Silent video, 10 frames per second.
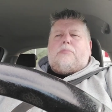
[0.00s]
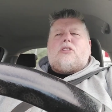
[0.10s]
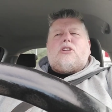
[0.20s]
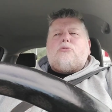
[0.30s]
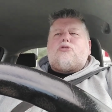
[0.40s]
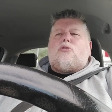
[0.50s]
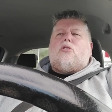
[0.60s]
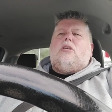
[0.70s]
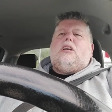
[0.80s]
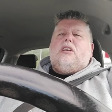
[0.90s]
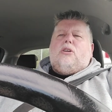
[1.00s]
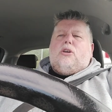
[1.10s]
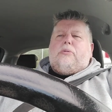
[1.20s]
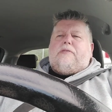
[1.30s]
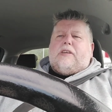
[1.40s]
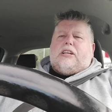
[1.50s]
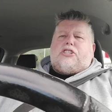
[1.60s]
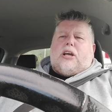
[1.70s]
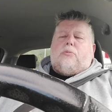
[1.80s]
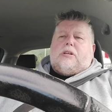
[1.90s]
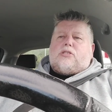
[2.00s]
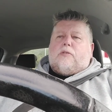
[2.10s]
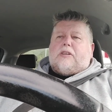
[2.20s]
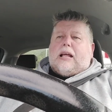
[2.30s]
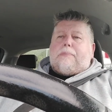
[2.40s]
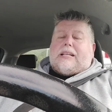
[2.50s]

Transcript: I'm not too sure who we finish out with and stuff like that.